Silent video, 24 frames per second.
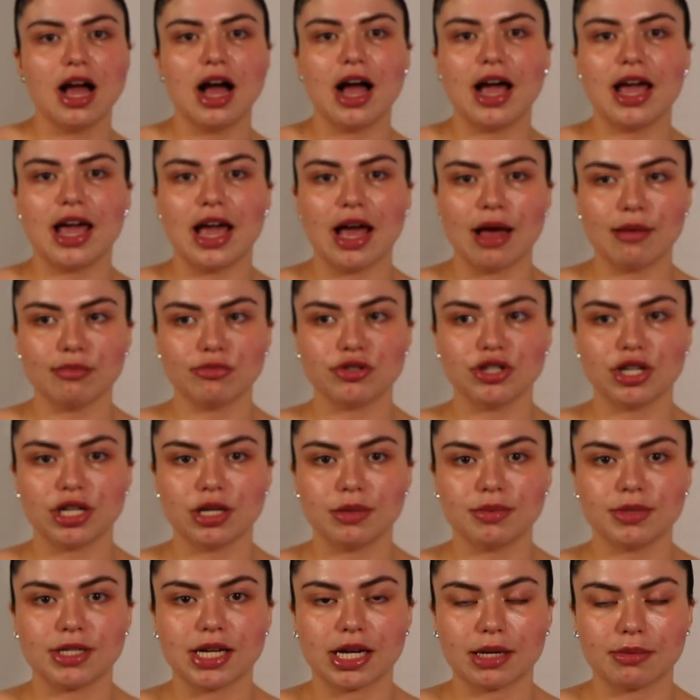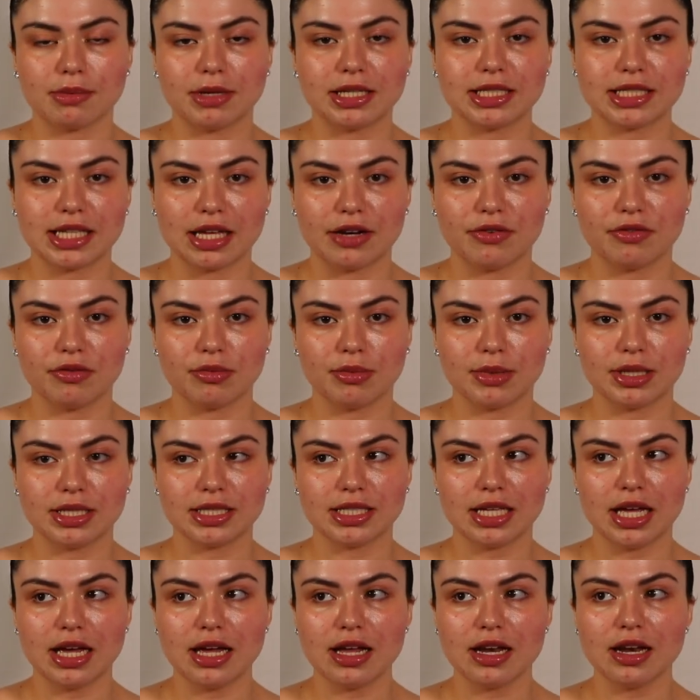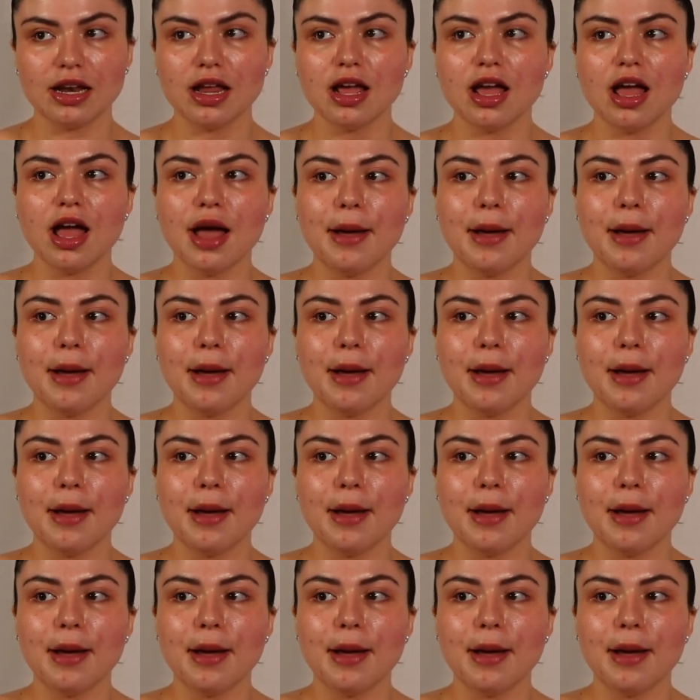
I am trying to protect my skin from the sun.